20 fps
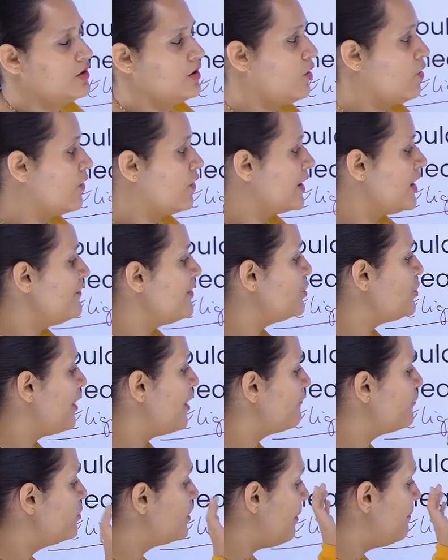okay, when you
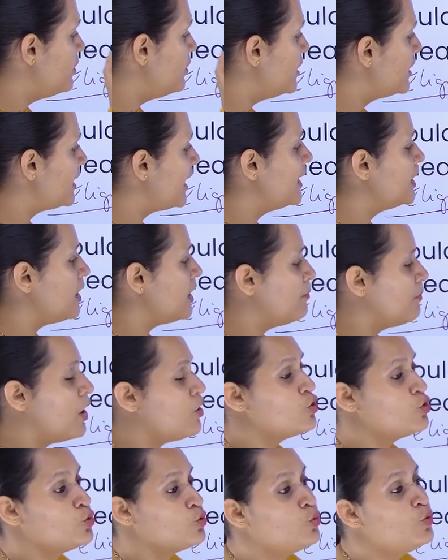have to communicate
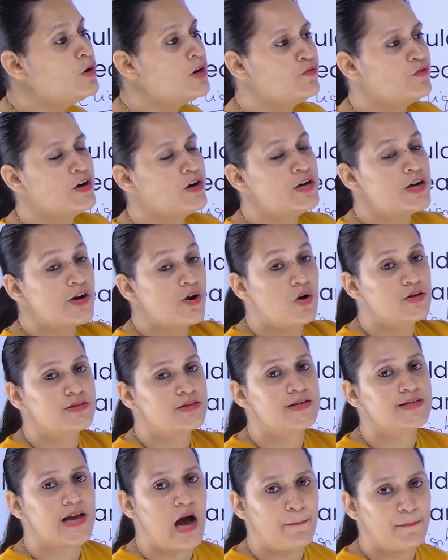about two different
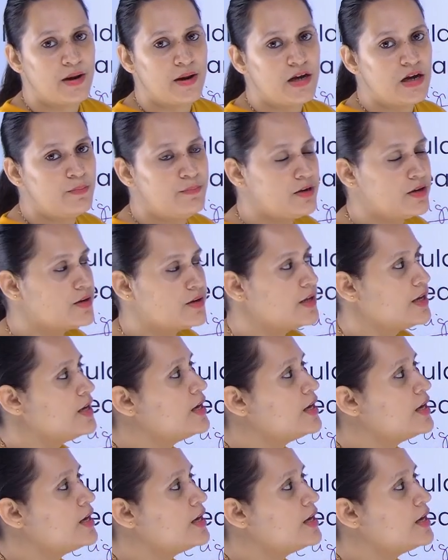clauses applicability,